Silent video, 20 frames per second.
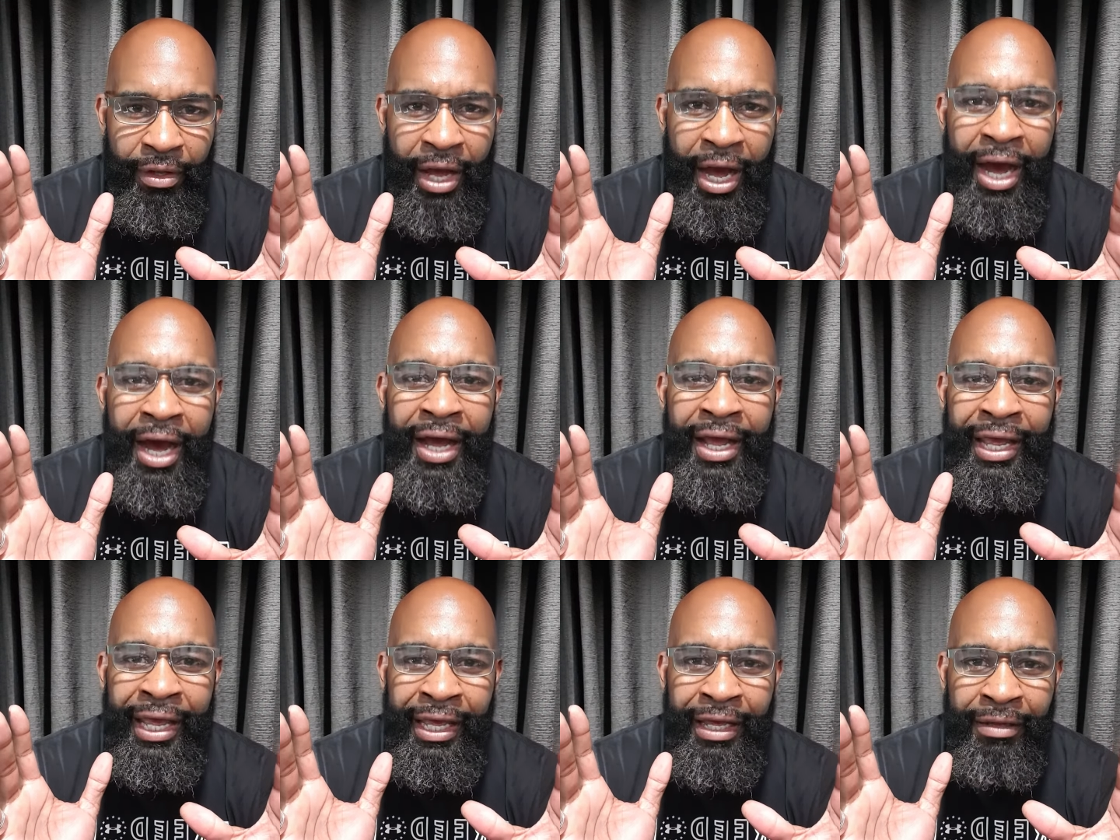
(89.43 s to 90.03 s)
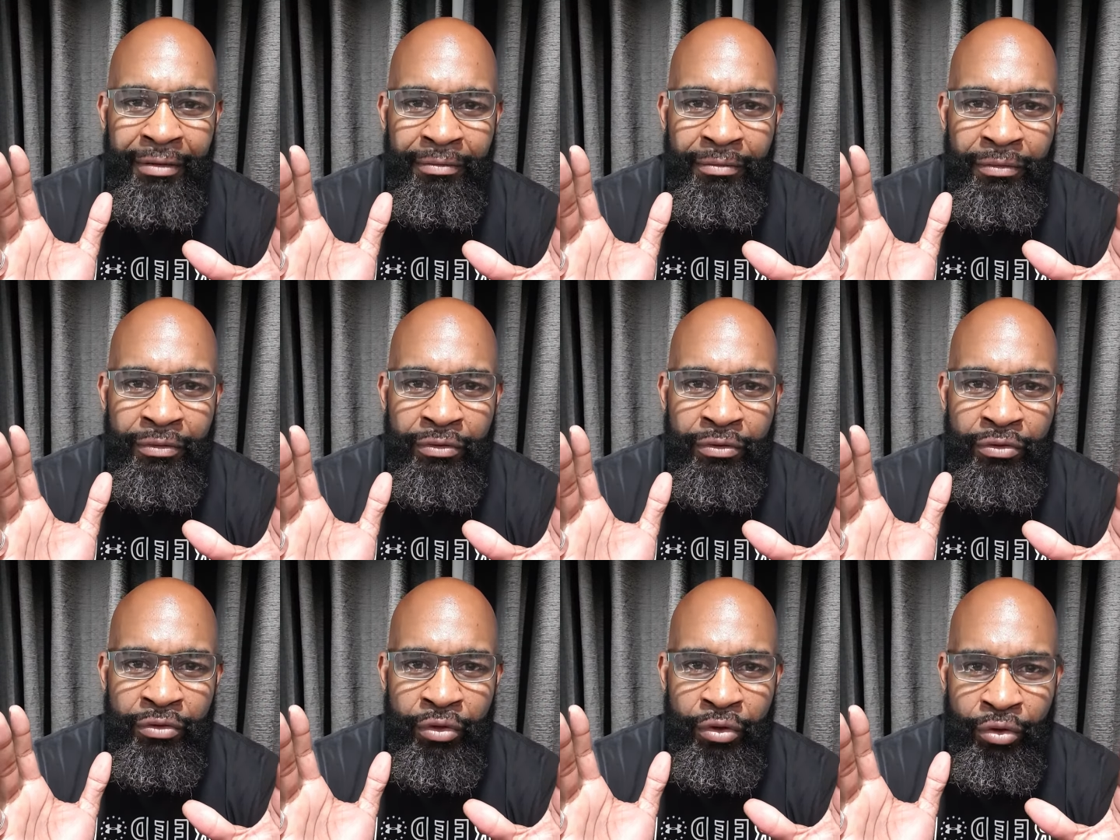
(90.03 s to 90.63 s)
I am
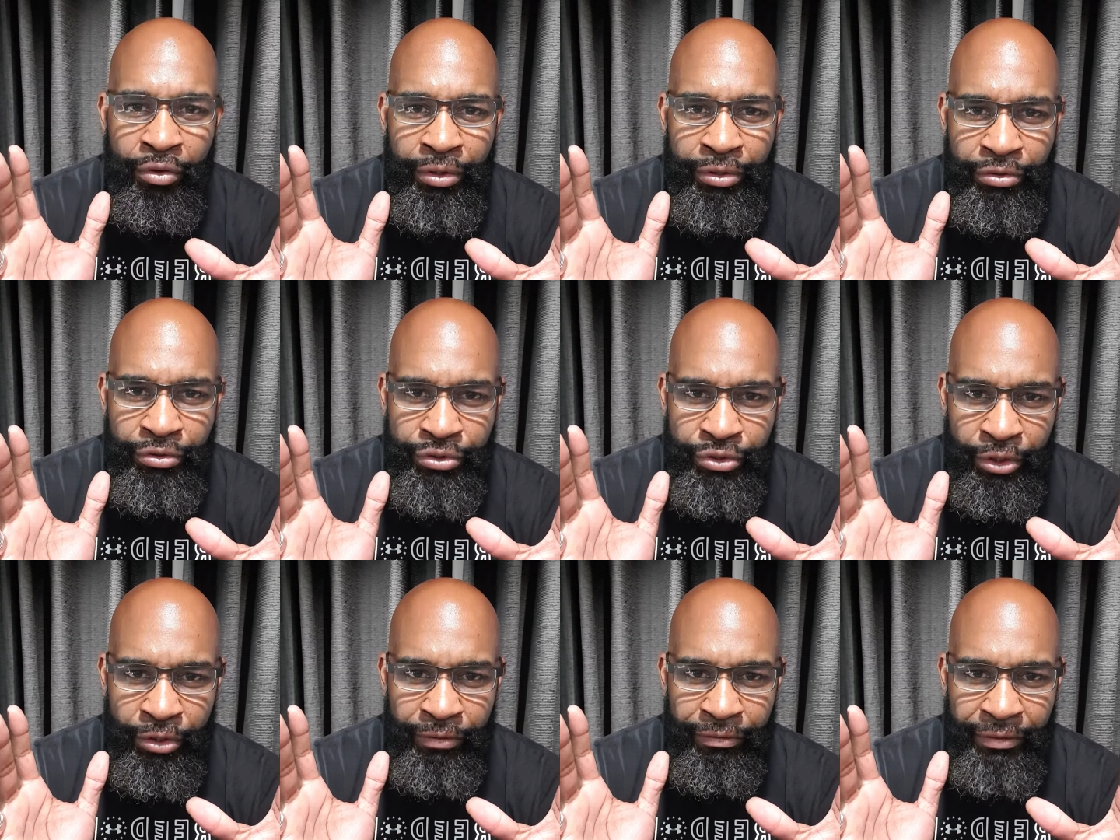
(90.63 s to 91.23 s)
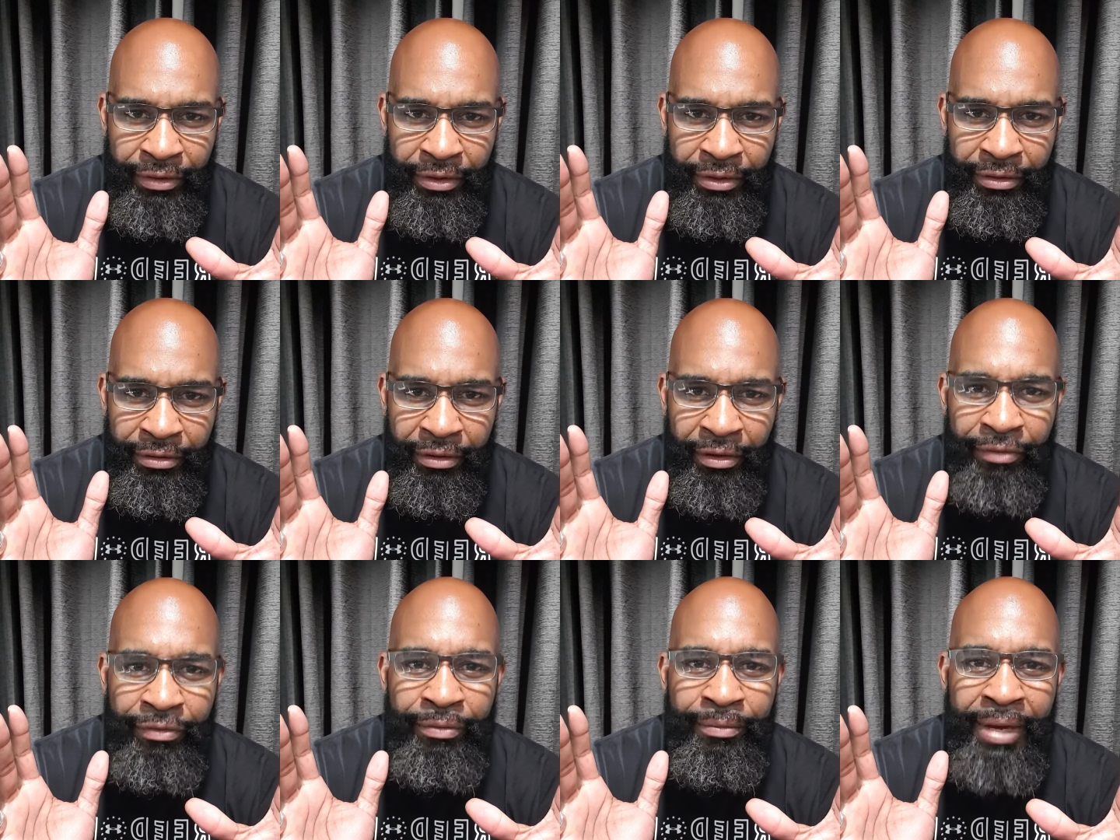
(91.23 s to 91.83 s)
the loyal servant
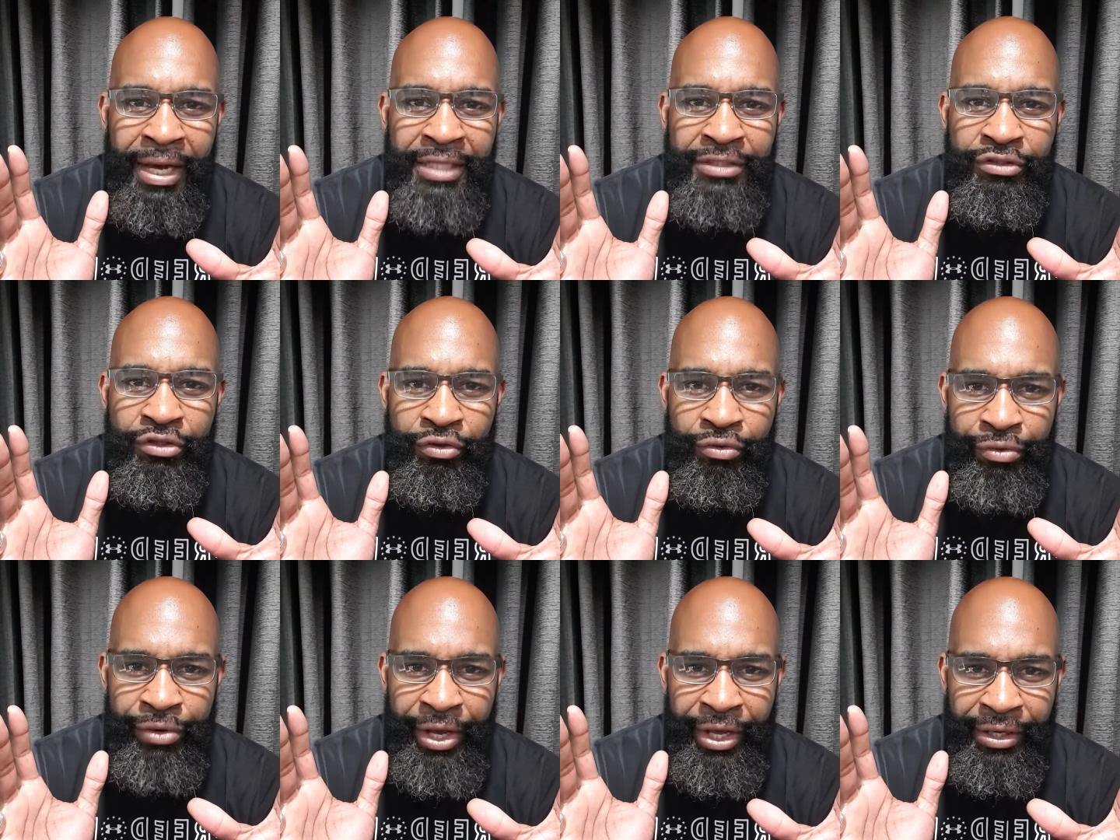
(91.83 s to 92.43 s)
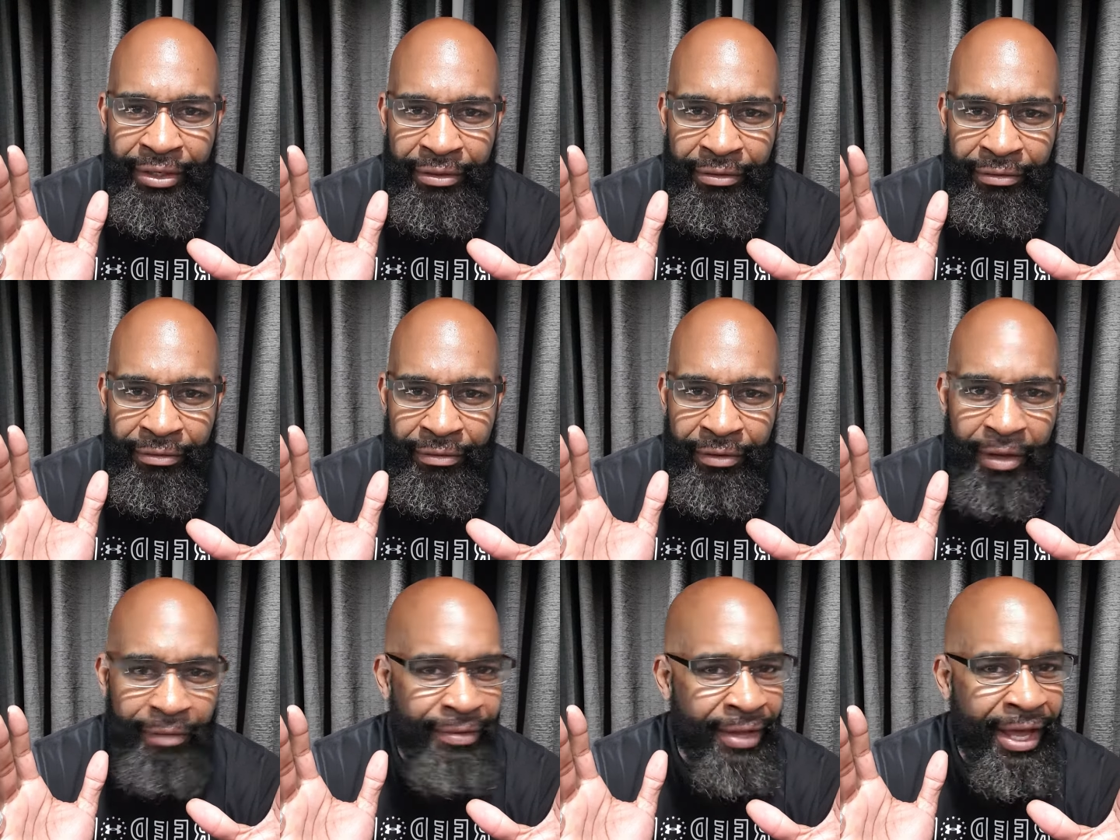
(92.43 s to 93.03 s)
of the Master Creator
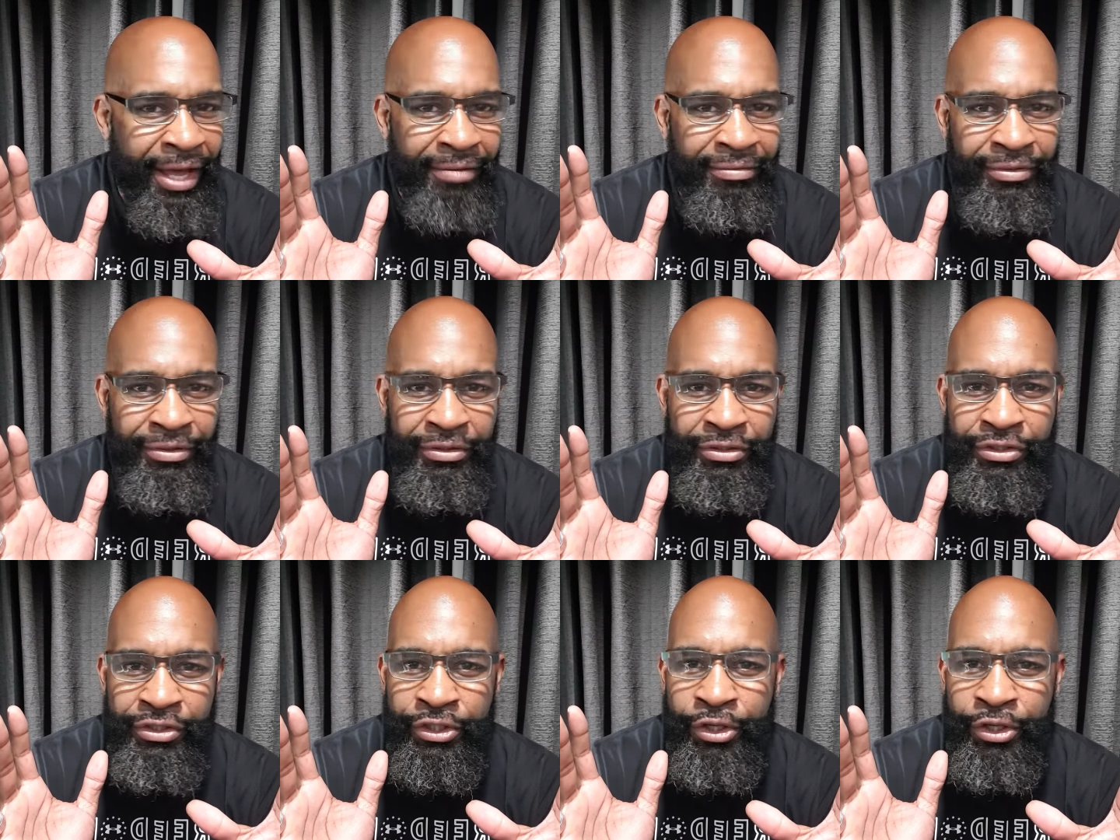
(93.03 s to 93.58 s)
of the heavens,